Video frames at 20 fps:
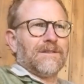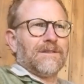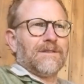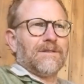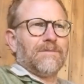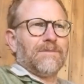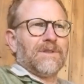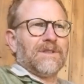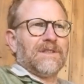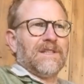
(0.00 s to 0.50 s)
know,
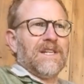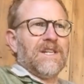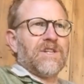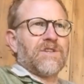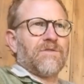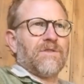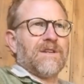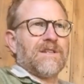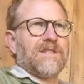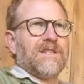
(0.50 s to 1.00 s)
I'm just
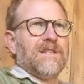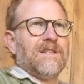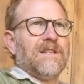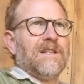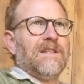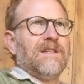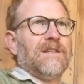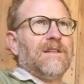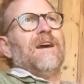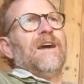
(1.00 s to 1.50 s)
interested
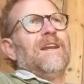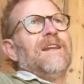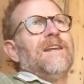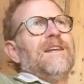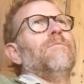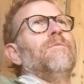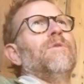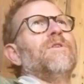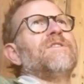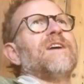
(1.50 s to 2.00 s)
in any
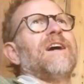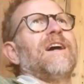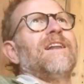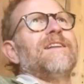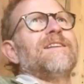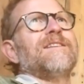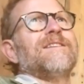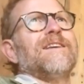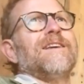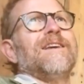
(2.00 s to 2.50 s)

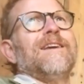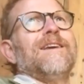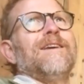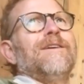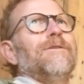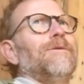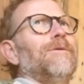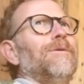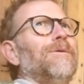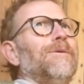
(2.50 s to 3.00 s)
modality
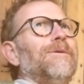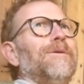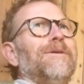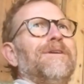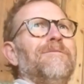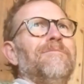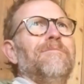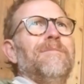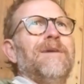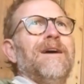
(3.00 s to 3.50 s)
or
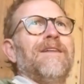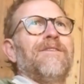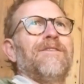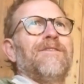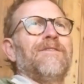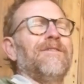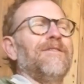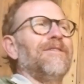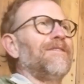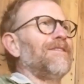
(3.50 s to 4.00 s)

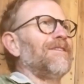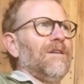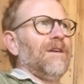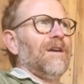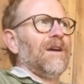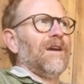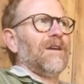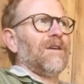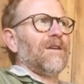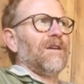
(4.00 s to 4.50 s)
method.
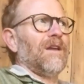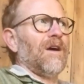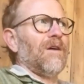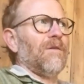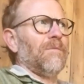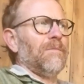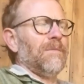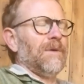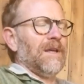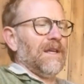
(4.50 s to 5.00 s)
Yeah, it could
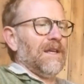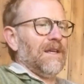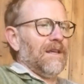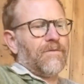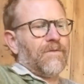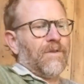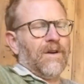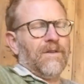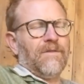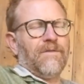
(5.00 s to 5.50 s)
help me
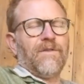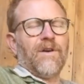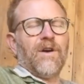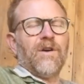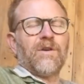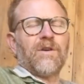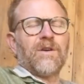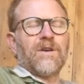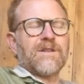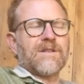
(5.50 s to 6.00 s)
find
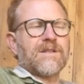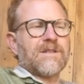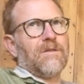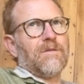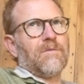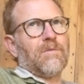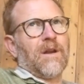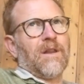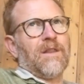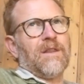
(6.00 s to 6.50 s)
focus.
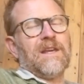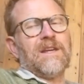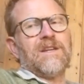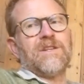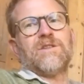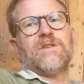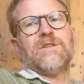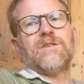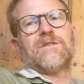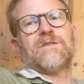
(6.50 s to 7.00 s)
One of the
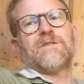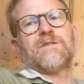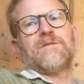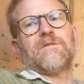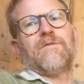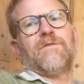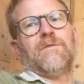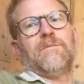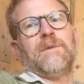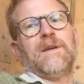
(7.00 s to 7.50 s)
issues
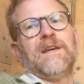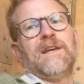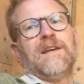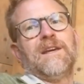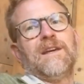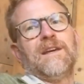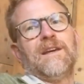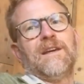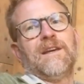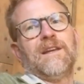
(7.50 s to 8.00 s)
for
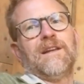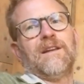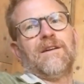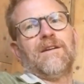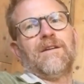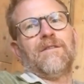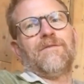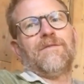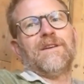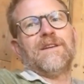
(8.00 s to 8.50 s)
me in
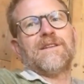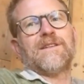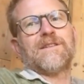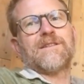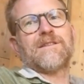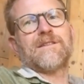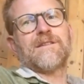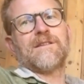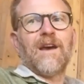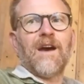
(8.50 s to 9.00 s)
life
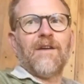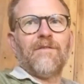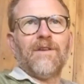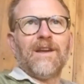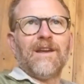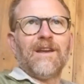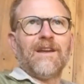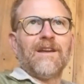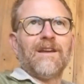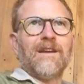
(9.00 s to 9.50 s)
is
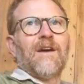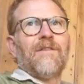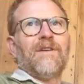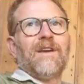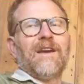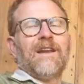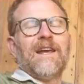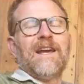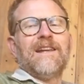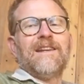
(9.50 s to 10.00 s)
having
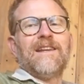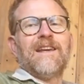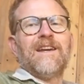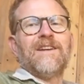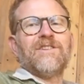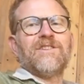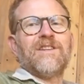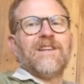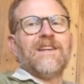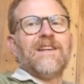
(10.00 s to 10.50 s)
having an
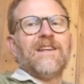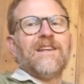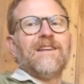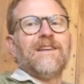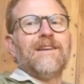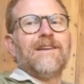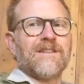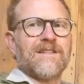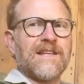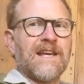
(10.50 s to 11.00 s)

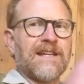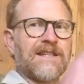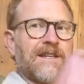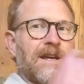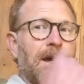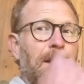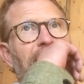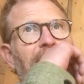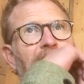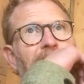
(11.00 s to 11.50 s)
ADHD
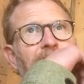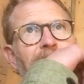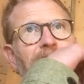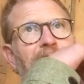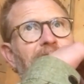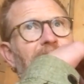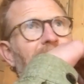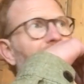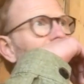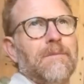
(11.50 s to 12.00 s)
setup and
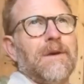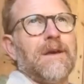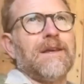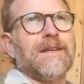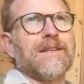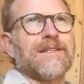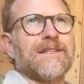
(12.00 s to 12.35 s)
having it